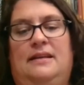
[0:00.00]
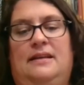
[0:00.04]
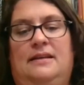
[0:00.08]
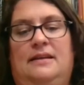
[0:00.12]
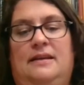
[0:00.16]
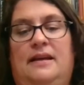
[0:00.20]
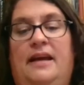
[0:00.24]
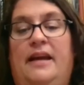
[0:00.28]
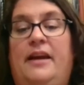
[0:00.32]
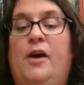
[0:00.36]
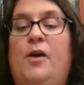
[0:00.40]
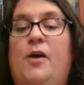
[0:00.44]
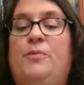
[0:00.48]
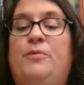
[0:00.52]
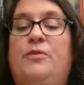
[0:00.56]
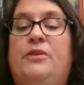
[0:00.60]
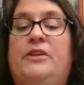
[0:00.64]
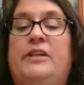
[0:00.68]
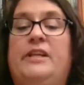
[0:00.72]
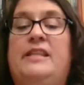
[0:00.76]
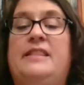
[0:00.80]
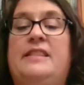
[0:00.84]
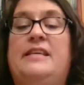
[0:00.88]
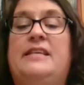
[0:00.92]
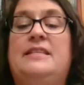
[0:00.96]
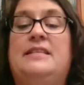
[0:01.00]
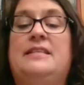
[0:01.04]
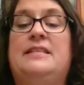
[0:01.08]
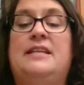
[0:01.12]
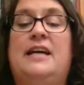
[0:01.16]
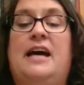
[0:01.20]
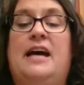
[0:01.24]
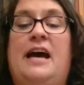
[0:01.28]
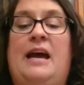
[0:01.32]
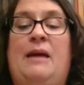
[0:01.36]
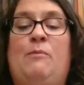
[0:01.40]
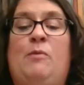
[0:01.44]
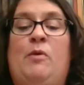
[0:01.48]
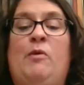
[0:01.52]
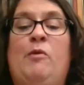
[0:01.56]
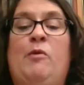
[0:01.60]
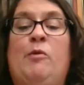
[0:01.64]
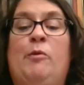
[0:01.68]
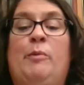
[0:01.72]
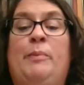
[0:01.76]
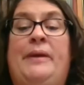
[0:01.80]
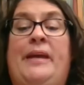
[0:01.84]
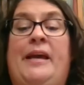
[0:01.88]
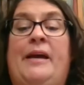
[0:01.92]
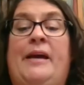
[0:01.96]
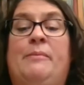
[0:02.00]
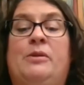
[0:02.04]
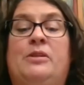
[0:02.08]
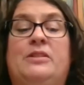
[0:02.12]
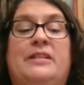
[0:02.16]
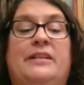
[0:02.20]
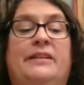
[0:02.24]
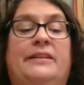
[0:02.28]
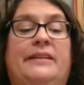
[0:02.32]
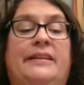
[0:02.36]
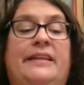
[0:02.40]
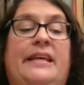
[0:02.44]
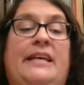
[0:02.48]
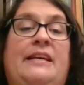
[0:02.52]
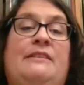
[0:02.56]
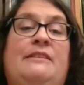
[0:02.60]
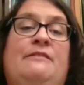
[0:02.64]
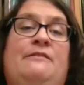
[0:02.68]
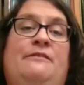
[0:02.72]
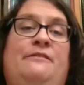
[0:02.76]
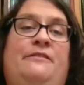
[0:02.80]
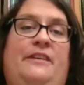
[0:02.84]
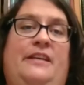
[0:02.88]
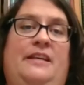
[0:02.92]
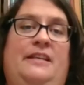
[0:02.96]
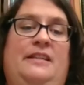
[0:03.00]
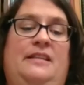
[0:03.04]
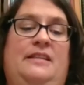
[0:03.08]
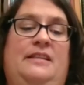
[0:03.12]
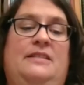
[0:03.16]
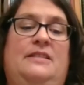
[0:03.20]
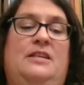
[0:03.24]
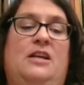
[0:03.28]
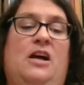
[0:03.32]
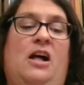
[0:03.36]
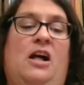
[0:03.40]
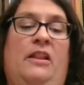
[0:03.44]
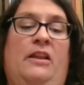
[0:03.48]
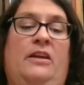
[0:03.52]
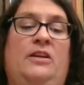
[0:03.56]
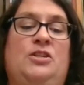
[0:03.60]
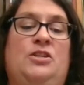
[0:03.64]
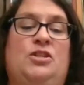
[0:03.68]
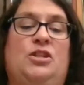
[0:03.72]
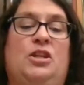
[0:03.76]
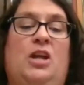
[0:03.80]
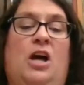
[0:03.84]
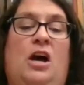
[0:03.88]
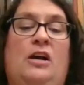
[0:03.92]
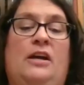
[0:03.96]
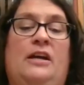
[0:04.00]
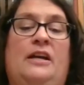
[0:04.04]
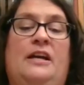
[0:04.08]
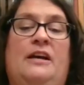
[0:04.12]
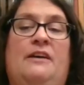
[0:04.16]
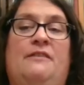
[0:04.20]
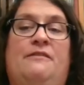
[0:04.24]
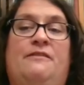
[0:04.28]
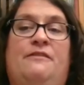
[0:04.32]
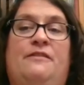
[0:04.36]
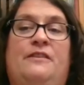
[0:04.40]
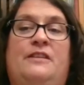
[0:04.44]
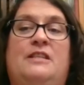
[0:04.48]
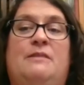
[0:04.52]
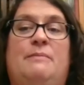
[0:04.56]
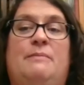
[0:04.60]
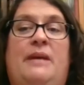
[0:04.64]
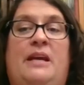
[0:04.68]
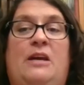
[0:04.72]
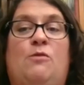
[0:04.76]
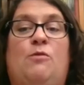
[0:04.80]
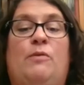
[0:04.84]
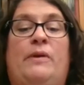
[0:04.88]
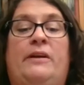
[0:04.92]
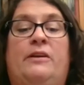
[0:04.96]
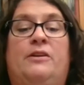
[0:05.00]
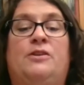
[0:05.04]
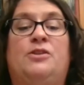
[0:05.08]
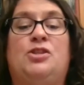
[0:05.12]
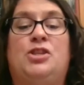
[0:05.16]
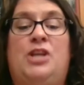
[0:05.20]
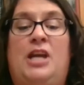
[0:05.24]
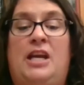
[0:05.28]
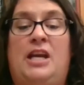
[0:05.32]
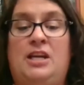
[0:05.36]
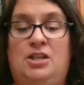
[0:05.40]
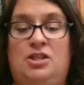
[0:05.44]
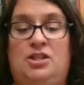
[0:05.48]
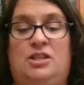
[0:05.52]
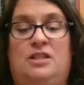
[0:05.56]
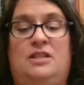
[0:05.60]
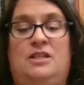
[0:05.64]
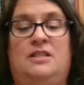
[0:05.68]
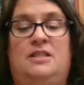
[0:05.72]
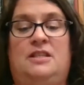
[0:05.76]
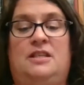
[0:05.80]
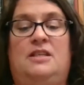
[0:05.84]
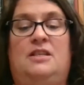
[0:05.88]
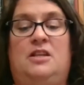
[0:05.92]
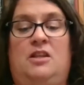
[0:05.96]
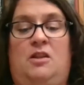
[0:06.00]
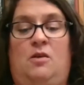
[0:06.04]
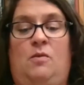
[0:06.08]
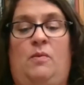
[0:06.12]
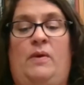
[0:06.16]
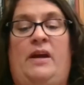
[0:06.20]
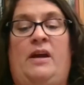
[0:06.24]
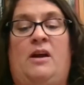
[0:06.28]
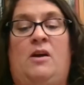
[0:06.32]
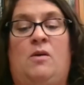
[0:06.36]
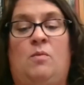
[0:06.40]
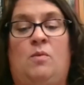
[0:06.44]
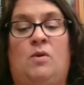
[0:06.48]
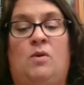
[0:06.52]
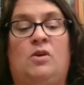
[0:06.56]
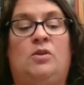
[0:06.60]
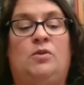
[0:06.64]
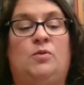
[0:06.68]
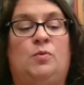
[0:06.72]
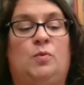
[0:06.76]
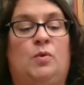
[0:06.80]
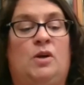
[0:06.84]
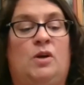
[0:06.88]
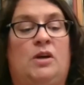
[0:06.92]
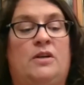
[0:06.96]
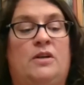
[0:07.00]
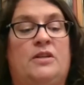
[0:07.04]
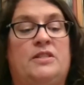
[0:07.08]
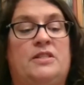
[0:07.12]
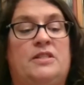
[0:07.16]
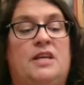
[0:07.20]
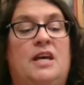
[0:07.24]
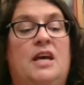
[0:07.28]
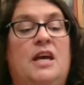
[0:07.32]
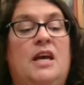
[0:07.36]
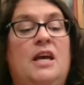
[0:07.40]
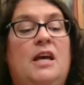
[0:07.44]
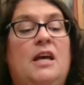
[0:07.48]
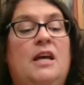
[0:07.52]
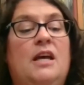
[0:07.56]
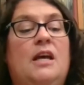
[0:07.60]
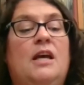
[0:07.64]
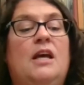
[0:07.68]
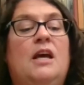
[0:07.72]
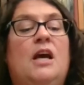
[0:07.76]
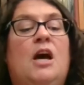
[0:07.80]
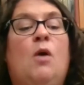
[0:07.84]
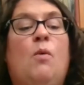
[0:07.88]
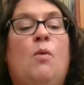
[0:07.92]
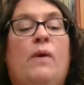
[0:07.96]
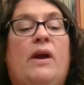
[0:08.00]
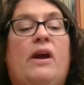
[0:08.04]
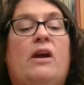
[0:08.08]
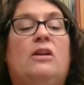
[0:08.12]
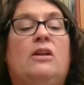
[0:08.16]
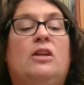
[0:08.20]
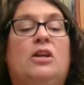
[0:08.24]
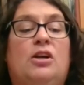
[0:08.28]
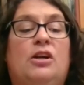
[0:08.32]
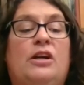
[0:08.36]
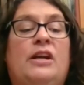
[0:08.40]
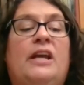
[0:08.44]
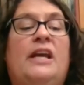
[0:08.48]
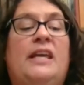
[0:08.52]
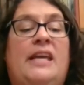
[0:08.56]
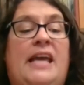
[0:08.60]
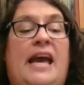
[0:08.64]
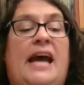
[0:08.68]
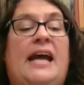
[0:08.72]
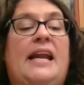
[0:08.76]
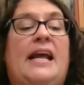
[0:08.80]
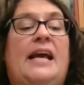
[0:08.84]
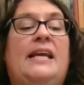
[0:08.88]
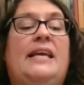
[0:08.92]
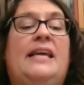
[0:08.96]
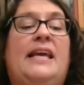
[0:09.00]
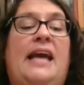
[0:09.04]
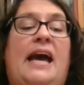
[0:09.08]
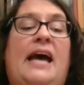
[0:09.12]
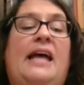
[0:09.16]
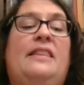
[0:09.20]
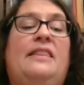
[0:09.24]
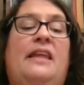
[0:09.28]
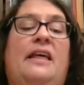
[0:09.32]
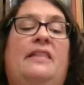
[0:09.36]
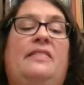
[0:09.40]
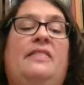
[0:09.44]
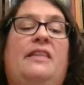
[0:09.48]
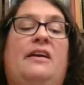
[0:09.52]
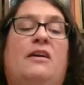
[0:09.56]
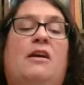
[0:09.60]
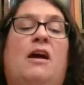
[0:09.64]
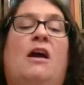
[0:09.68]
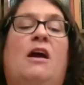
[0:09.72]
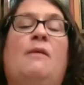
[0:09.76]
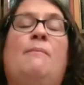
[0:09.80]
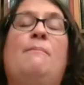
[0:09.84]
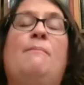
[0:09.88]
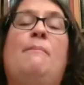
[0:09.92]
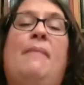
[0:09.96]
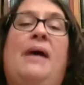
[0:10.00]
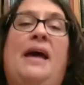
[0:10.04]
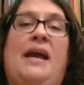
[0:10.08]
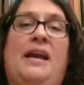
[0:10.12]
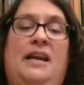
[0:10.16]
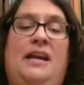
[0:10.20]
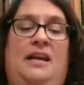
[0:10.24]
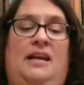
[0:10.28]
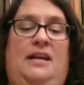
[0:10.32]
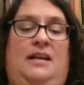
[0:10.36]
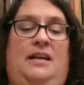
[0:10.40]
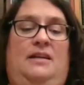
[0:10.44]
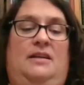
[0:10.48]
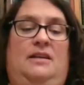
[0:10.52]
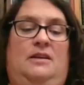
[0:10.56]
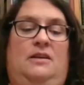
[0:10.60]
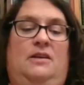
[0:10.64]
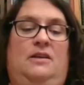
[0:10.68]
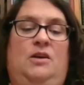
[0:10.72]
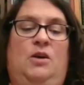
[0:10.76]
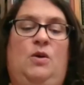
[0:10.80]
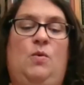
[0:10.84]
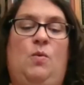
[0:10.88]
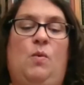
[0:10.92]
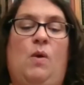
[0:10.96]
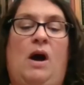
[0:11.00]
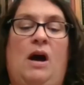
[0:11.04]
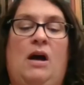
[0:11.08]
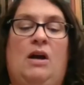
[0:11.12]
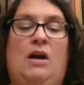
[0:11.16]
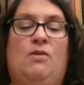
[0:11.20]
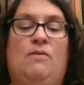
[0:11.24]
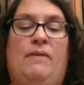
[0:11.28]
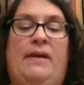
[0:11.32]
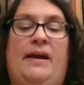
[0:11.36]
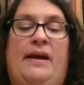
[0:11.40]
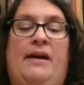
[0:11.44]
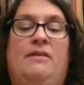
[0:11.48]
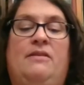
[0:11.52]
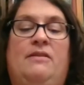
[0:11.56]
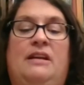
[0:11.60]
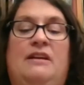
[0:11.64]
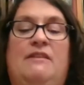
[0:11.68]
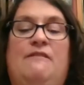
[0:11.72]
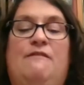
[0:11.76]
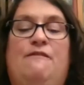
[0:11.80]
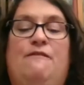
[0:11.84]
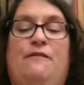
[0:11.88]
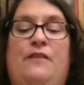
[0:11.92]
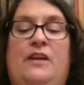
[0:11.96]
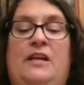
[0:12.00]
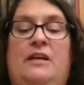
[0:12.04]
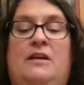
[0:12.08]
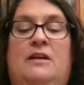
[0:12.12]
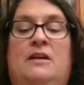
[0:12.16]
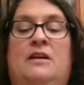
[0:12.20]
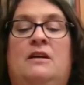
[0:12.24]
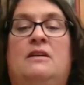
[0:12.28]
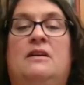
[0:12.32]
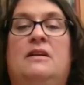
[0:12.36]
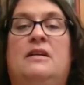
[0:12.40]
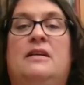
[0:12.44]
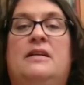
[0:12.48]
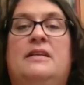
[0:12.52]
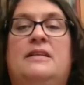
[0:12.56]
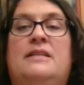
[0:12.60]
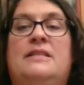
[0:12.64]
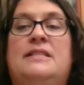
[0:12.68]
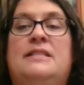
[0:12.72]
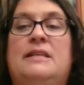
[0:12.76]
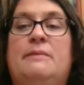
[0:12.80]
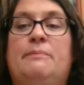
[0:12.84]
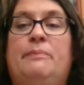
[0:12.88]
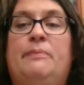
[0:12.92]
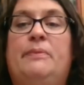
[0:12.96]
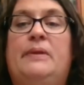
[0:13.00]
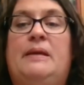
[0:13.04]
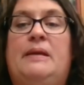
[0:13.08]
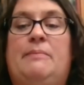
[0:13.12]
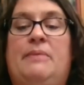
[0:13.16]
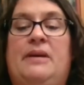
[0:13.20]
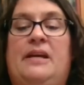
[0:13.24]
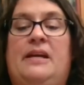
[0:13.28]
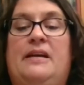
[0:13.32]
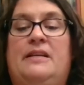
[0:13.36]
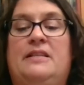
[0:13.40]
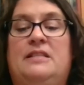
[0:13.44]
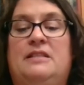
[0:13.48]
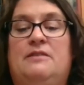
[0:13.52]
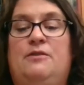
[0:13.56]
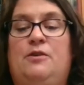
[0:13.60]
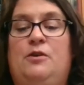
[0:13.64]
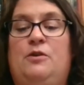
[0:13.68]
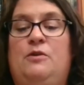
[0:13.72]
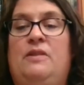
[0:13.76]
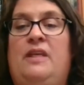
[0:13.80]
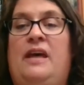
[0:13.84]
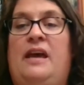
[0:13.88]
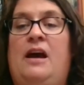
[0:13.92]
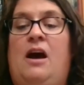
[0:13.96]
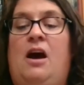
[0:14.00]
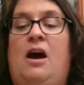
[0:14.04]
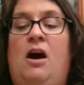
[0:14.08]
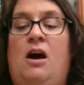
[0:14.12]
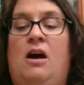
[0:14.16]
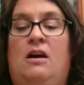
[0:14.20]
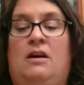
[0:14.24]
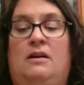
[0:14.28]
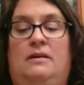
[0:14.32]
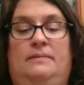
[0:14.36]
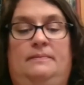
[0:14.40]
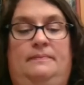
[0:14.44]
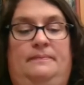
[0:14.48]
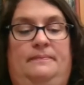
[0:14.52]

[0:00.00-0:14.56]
and hopefully, this time we will be able to live in this knowledge long enough to make real changes to the way our world works. We are learning yet again that there are many who walk around in fear simply because of who they are.